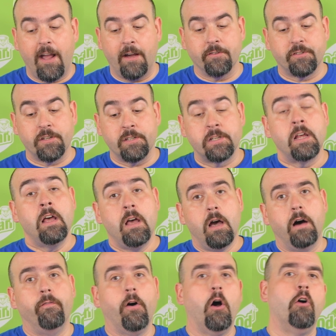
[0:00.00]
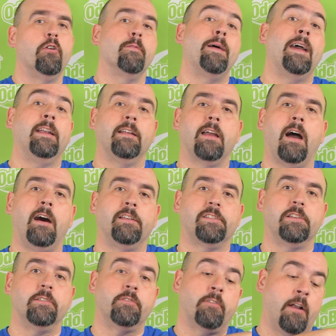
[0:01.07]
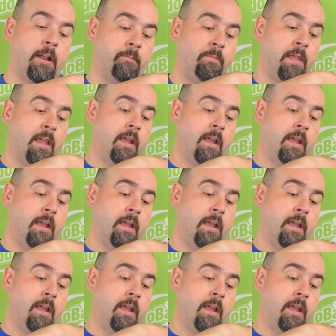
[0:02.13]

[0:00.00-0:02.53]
ounces of OdoBan concentrate.